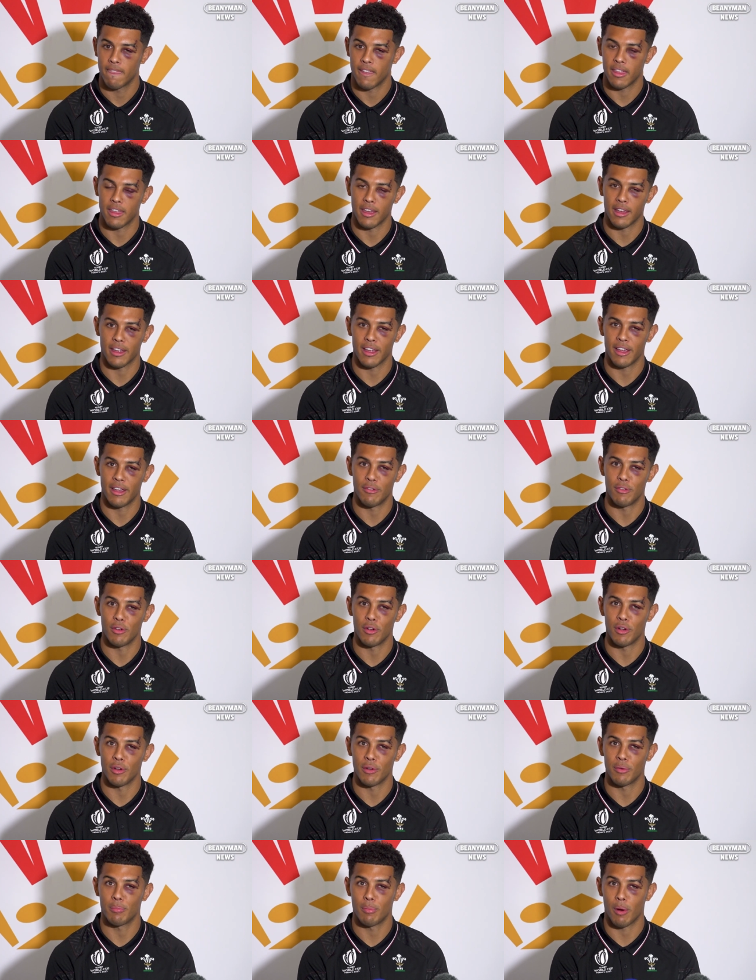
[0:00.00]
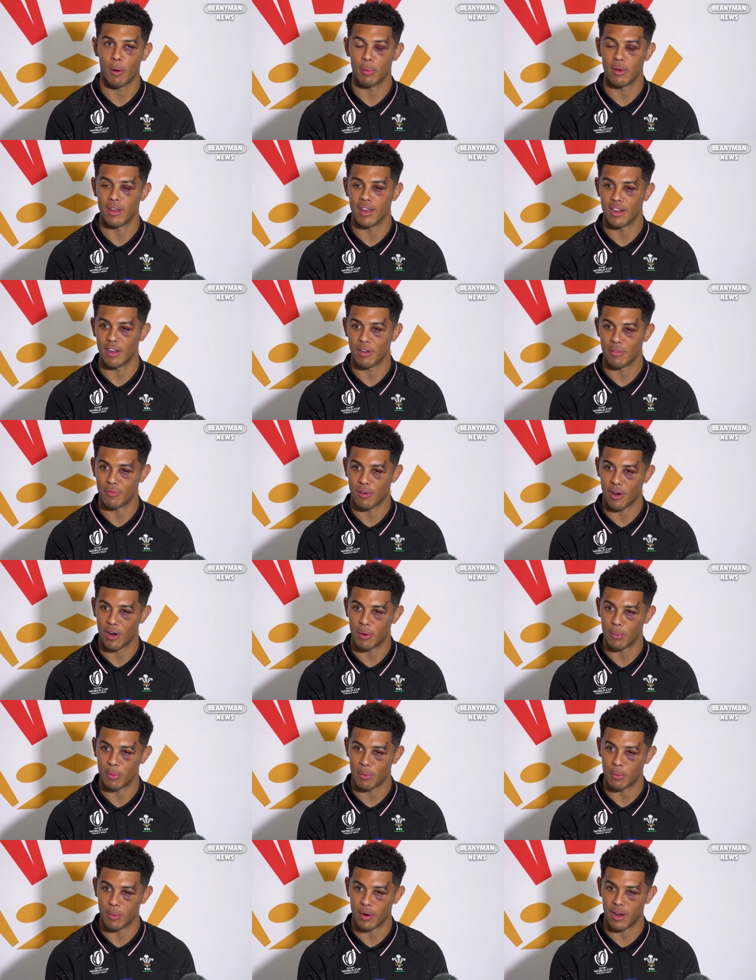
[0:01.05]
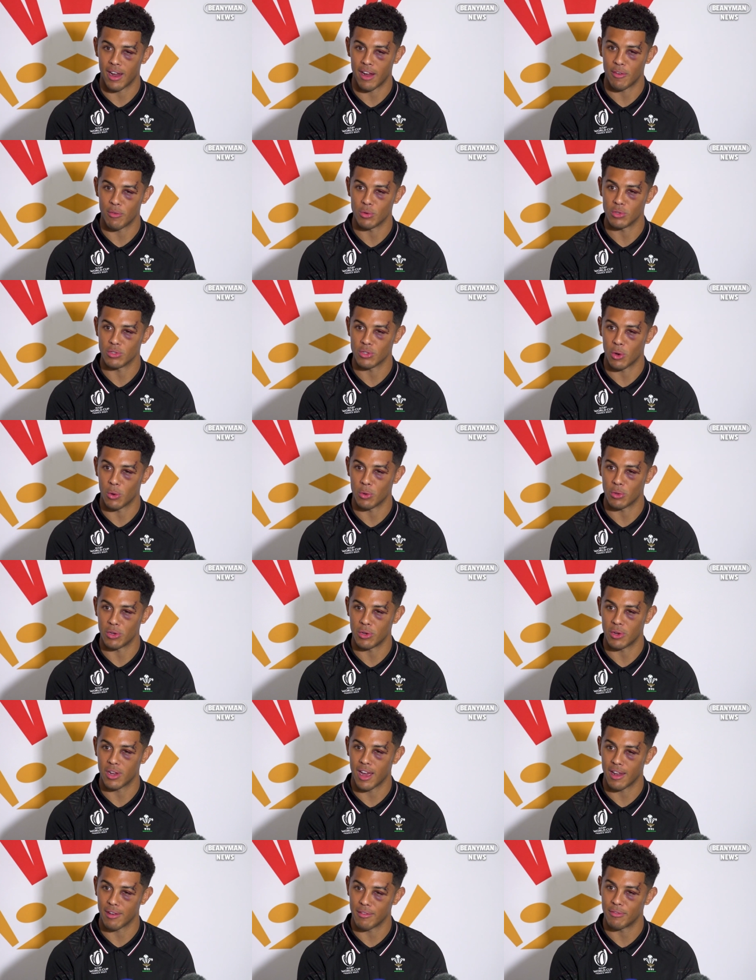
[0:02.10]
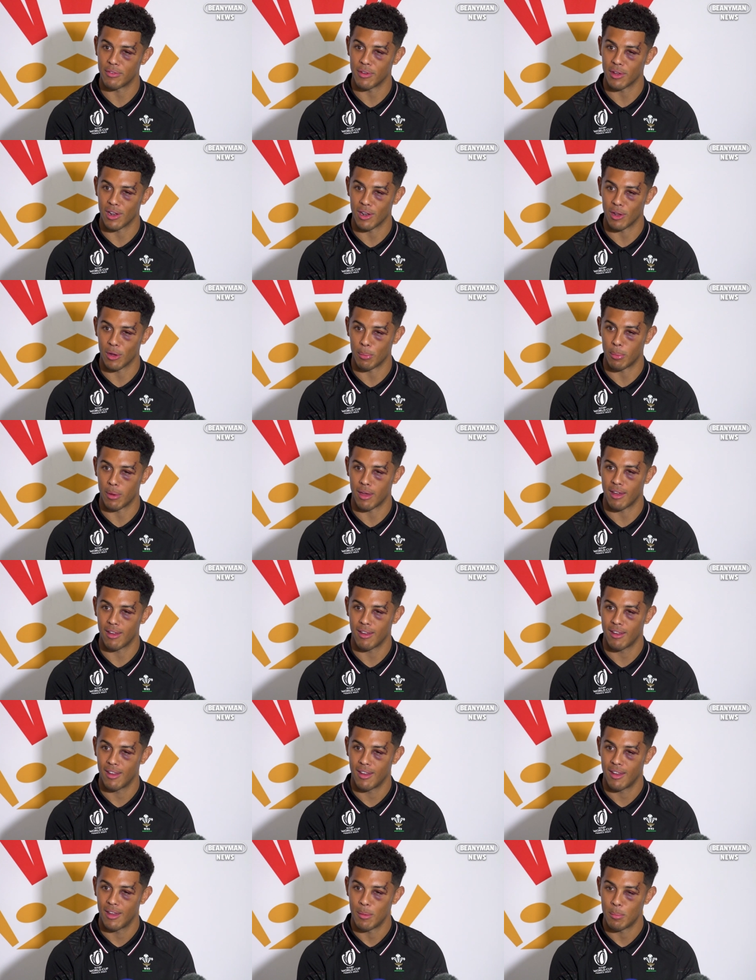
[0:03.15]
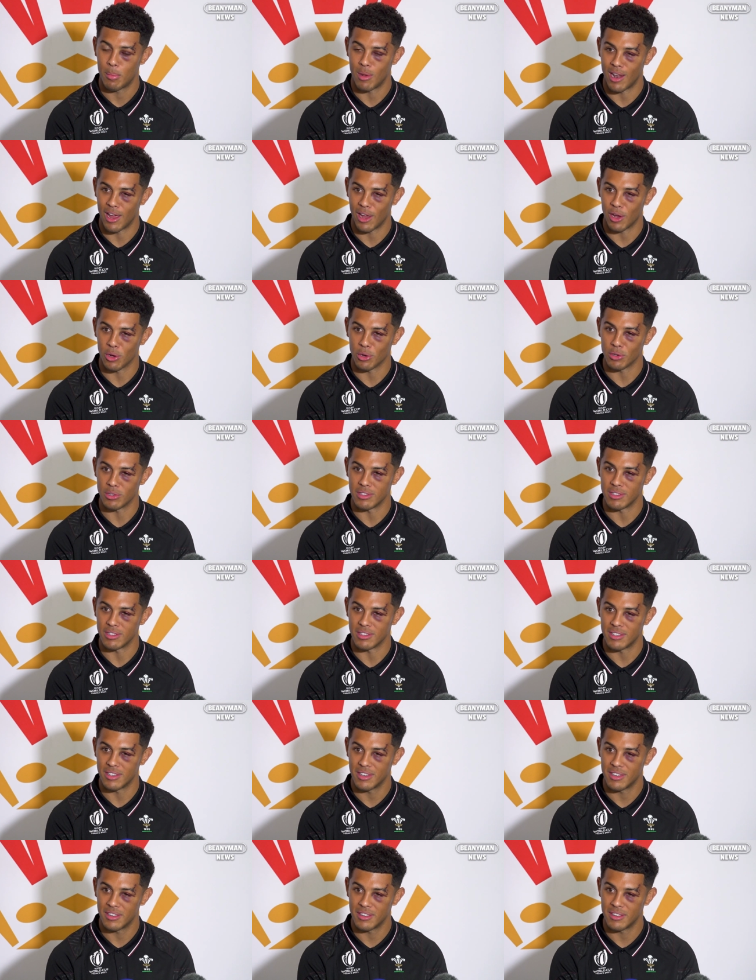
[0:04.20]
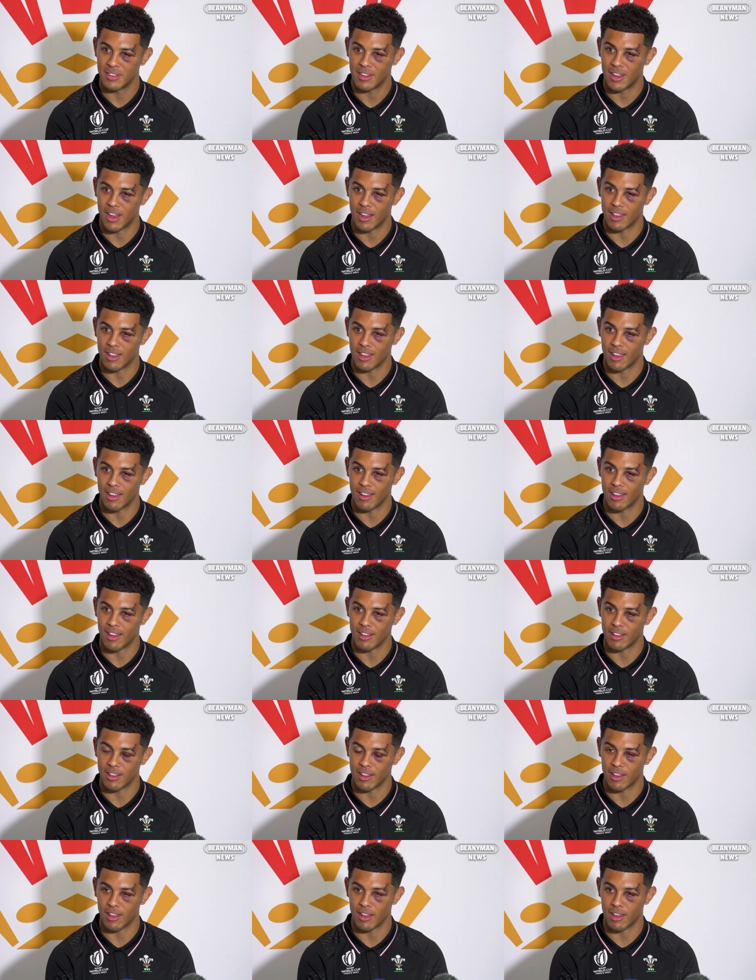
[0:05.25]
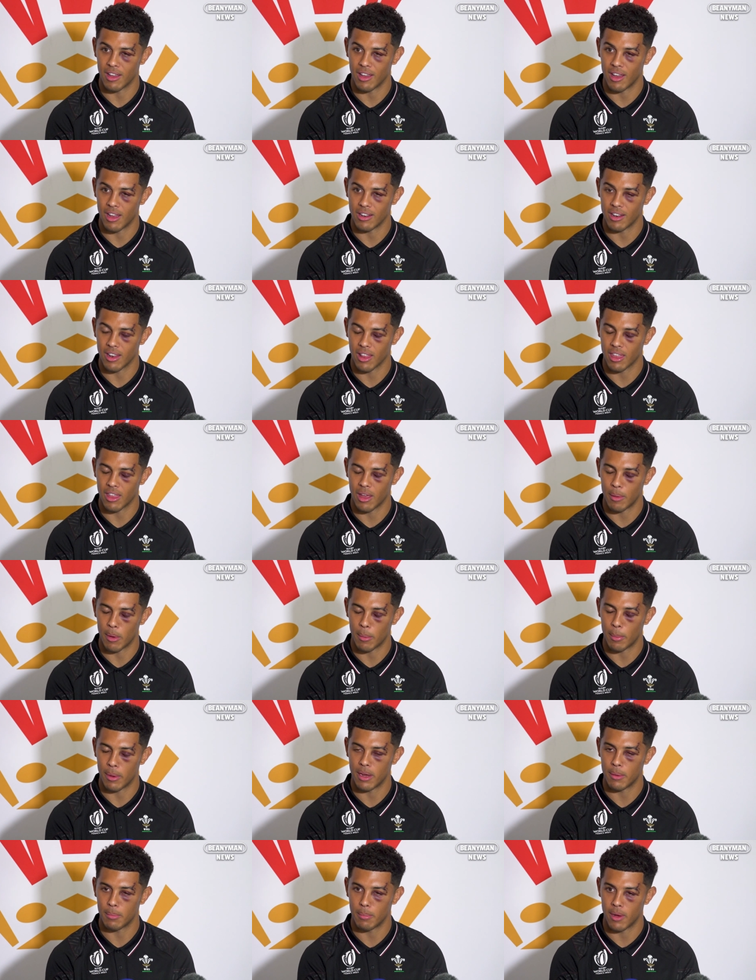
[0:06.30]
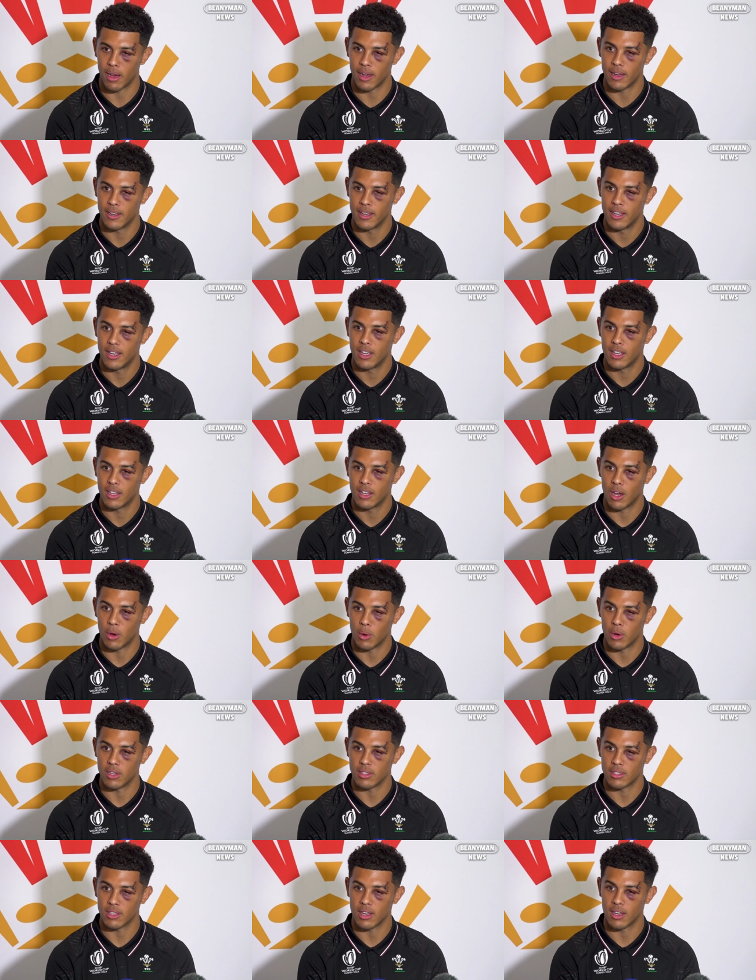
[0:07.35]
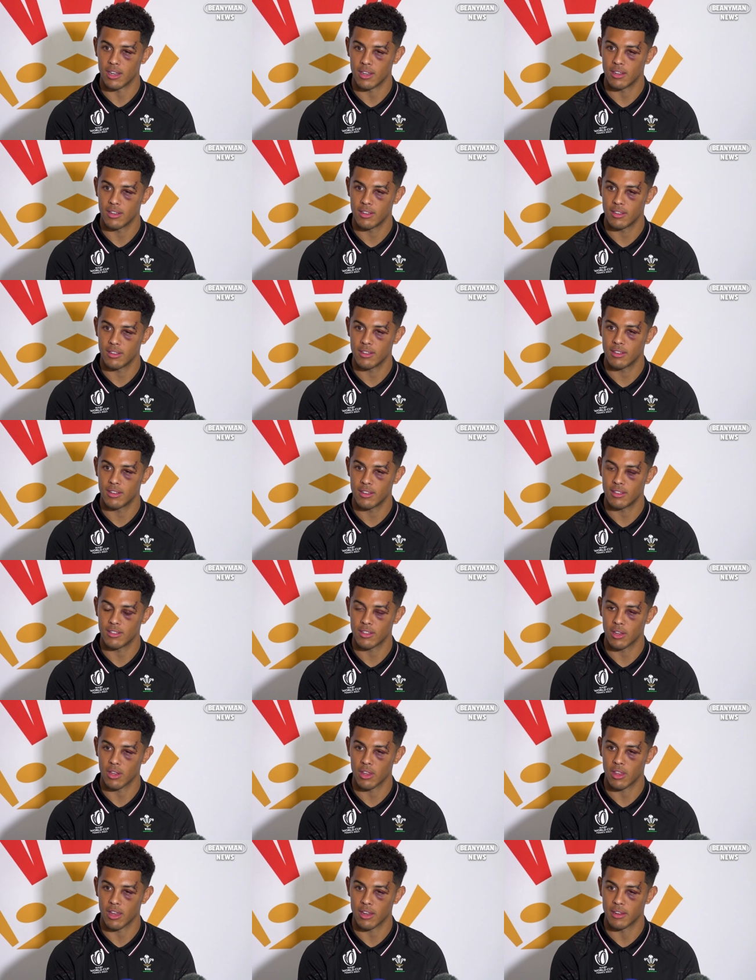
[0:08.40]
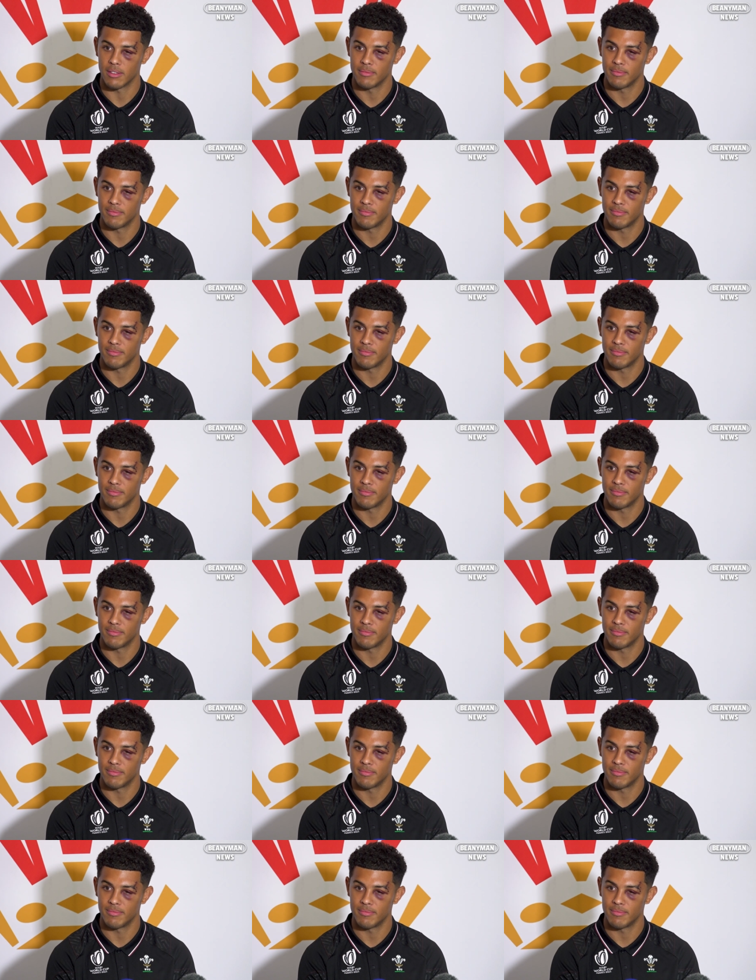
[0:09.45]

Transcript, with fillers: I think if you're probably in an environment where everyone's older, you can feel a little bit belittled and under the thumb a bit. But no, it's a good thing.